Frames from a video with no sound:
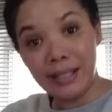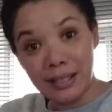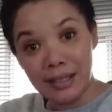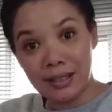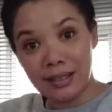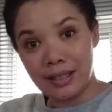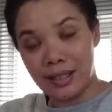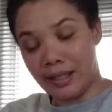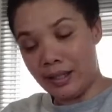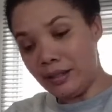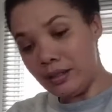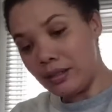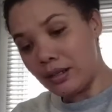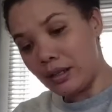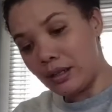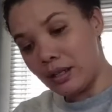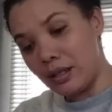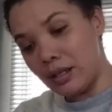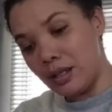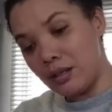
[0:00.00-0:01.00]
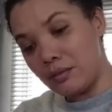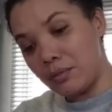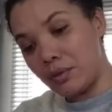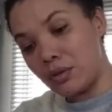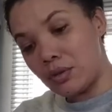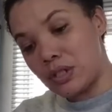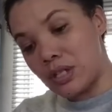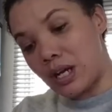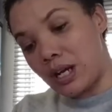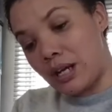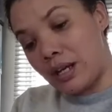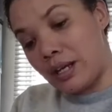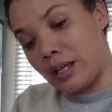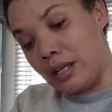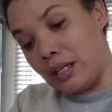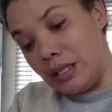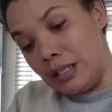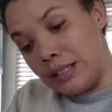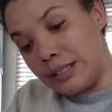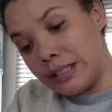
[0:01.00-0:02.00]
again, because I
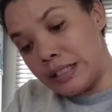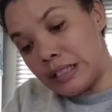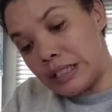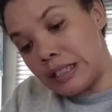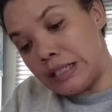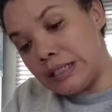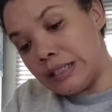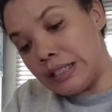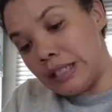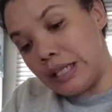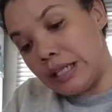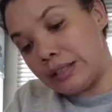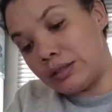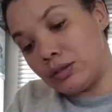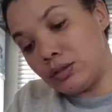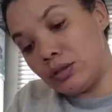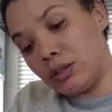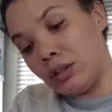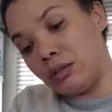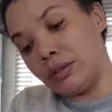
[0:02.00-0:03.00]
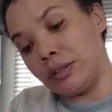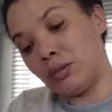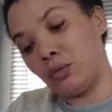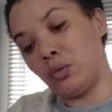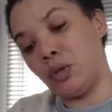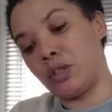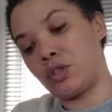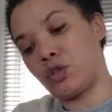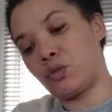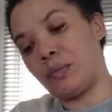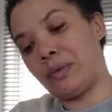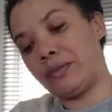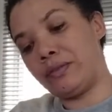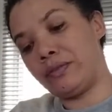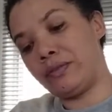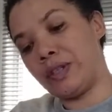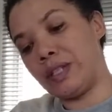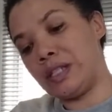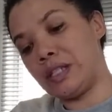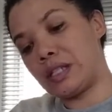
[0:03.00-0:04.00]
literally have to go and wash my
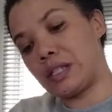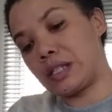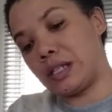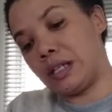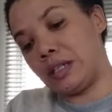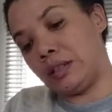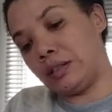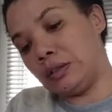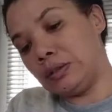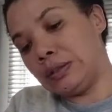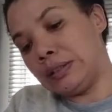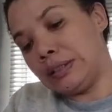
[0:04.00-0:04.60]
face now